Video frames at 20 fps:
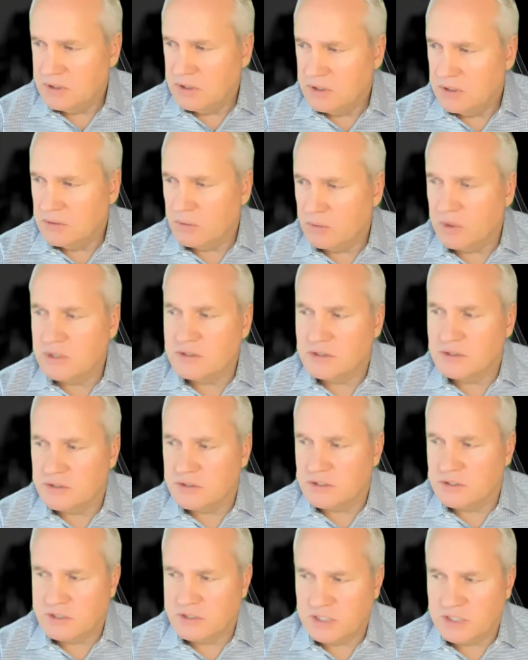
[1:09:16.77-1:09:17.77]
What is the
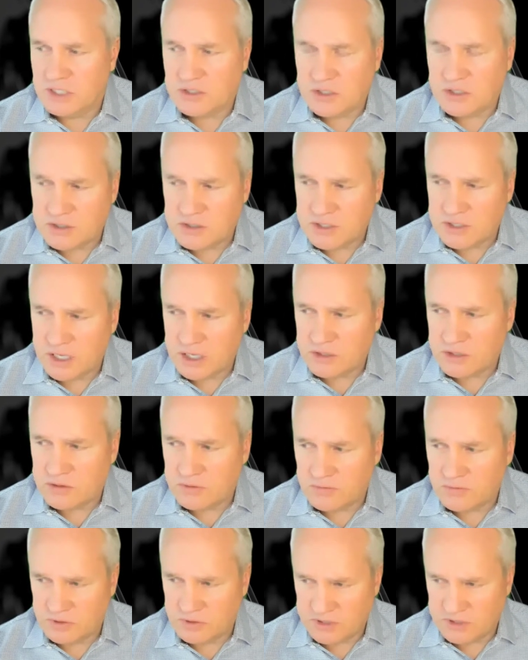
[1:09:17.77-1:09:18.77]
suggested schedule
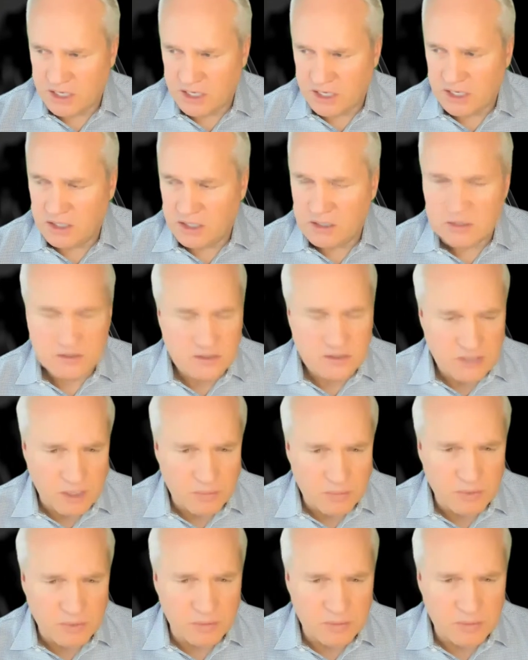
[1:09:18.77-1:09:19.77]
for taking the
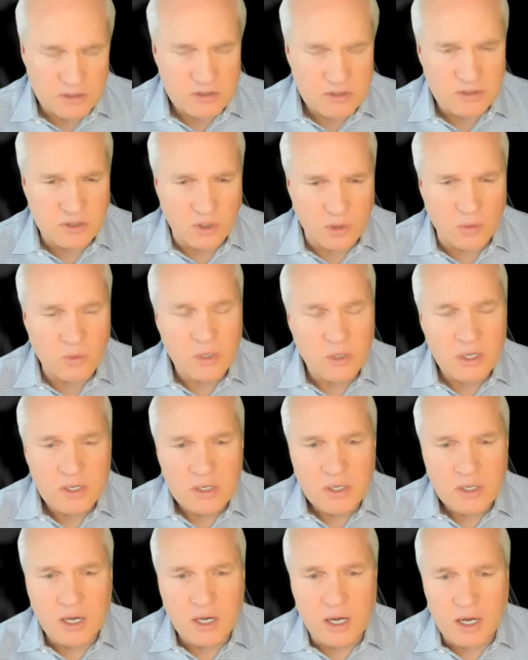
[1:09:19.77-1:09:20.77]
supplements? So
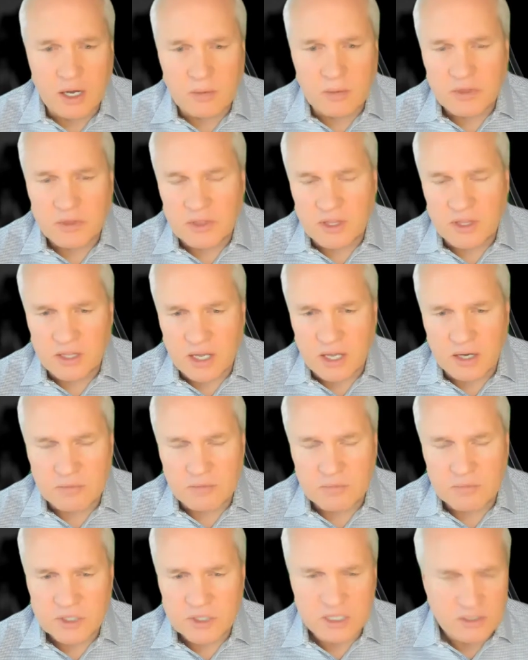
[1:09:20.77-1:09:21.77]
um, I think
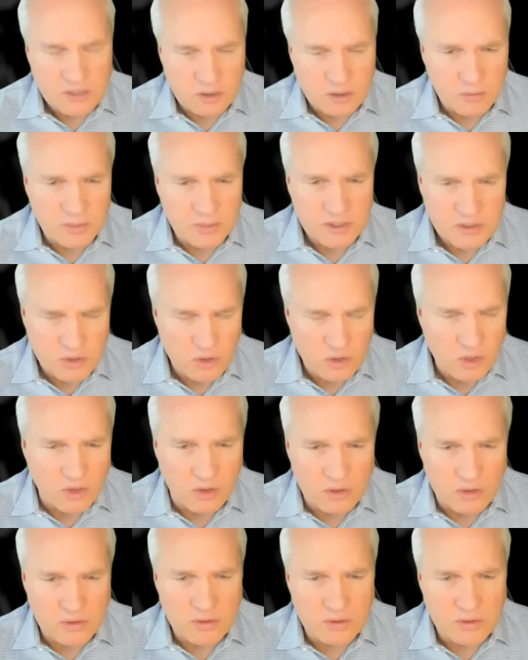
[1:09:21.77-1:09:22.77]
that pertains a little bit to the
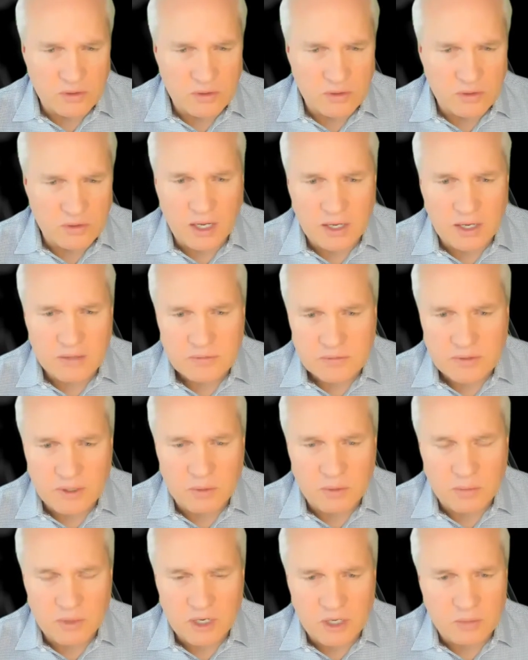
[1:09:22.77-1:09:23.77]
Calton and uh,
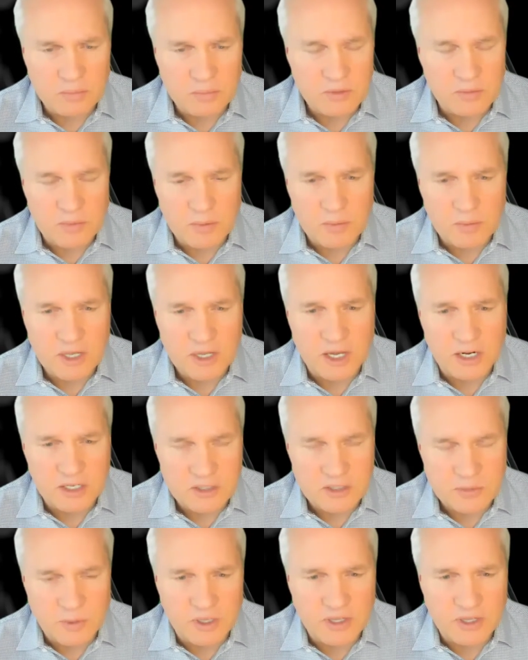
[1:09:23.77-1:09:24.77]
that would help to maybe kind of
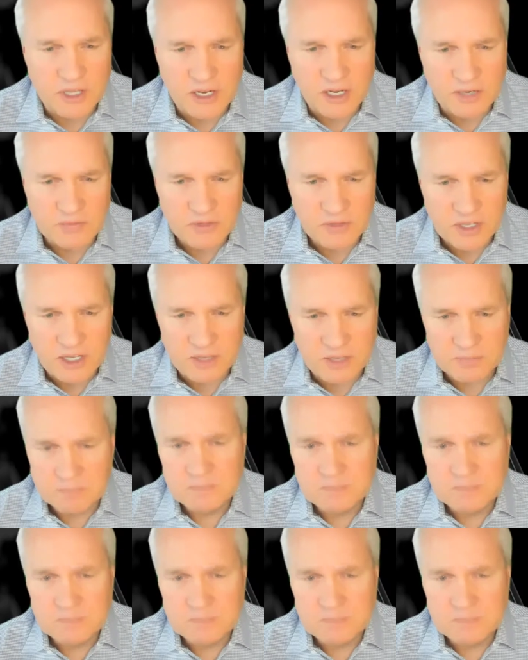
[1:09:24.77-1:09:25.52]
explain that if you can.